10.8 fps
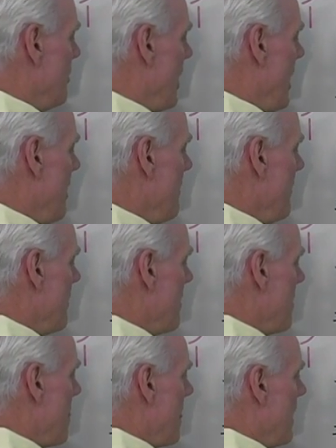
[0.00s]
pi,
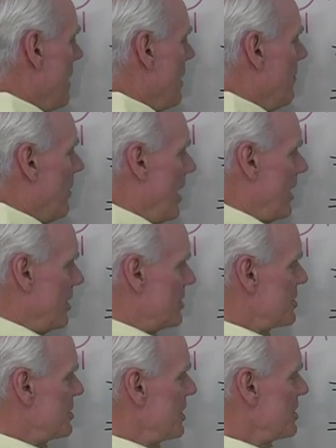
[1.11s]
minus
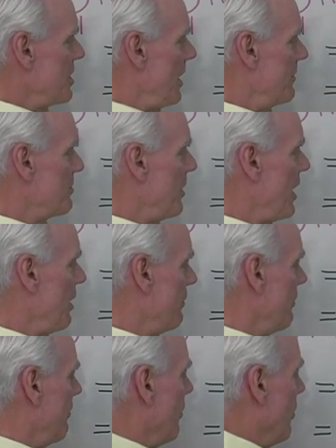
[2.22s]
6 times pi
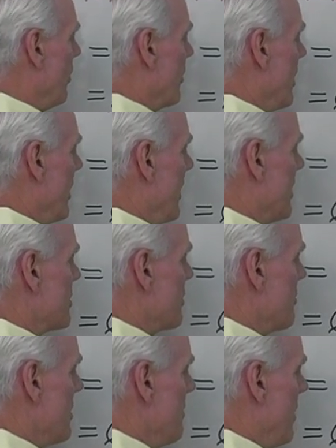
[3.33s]
over 4, okay, that's
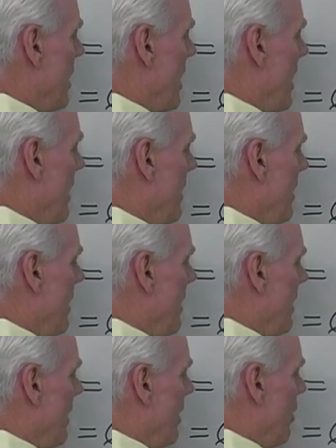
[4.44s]
3 pi
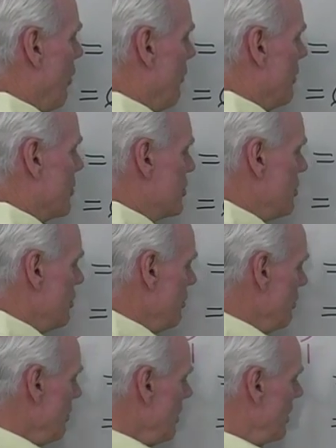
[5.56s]
over
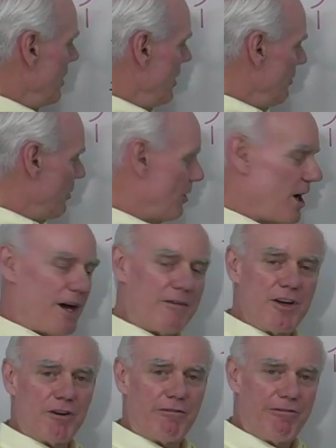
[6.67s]
2. What do I have
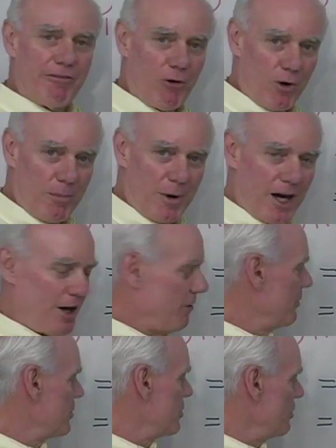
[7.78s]
here? 4 pi
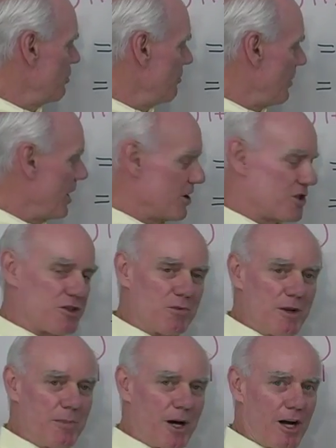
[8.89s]
over 2 minus
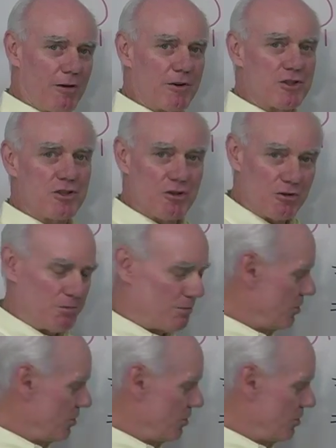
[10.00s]
3 pi over 2